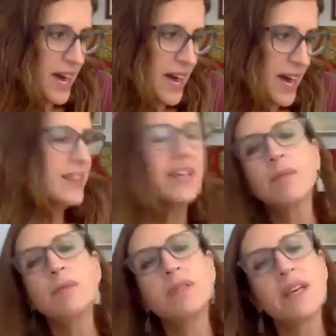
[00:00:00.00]
I think I
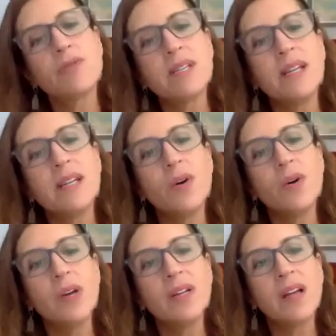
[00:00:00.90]
was interested
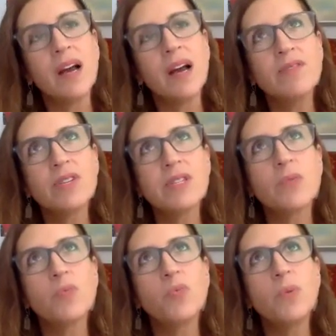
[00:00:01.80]
in kind of just a
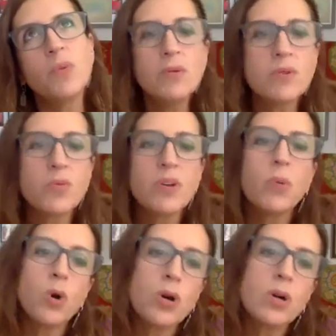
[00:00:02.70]
woman who's a real
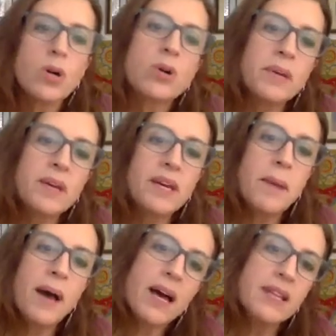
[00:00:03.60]
worker bee and
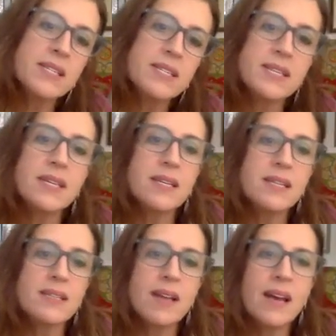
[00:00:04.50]
behind the scenes,